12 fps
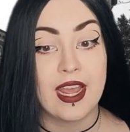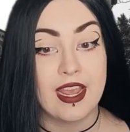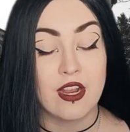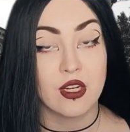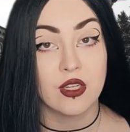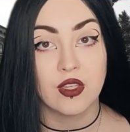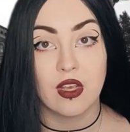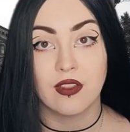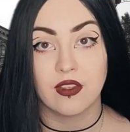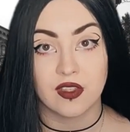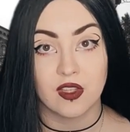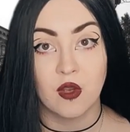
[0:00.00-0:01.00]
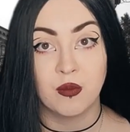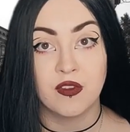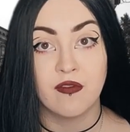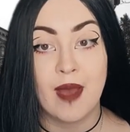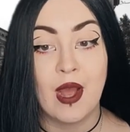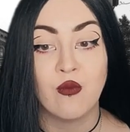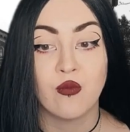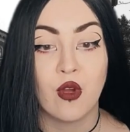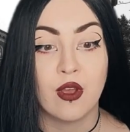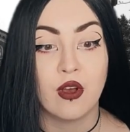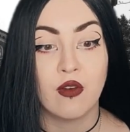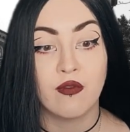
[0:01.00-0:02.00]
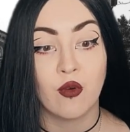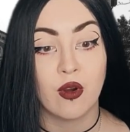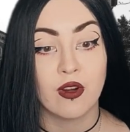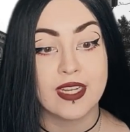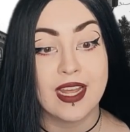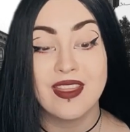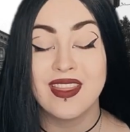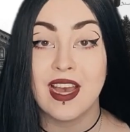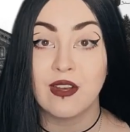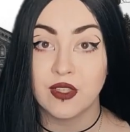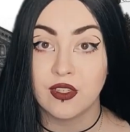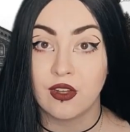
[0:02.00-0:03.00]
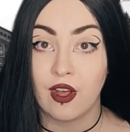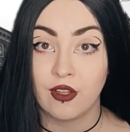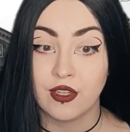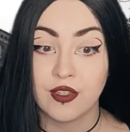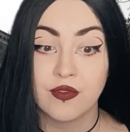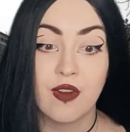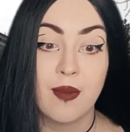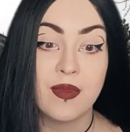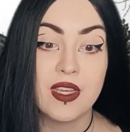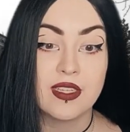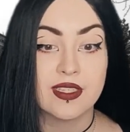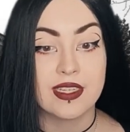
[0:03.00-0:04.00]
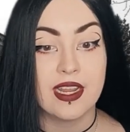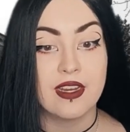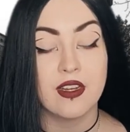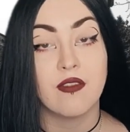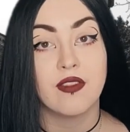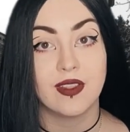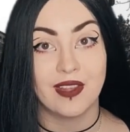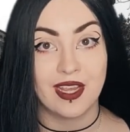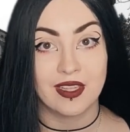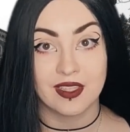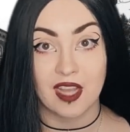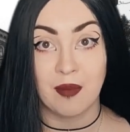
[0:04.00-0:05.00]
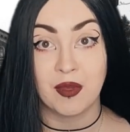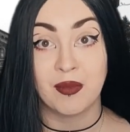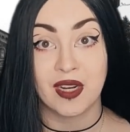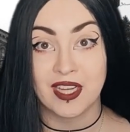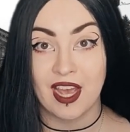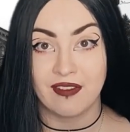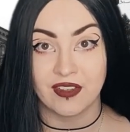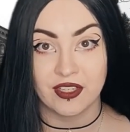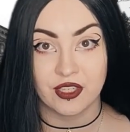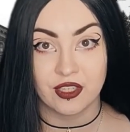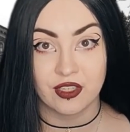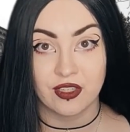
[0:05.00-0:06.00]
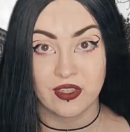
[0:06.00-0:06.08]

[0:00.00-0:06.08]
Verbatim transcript: acres on the slopes of Mount Royal for $10,000 from the estate of the late Simon McTavish.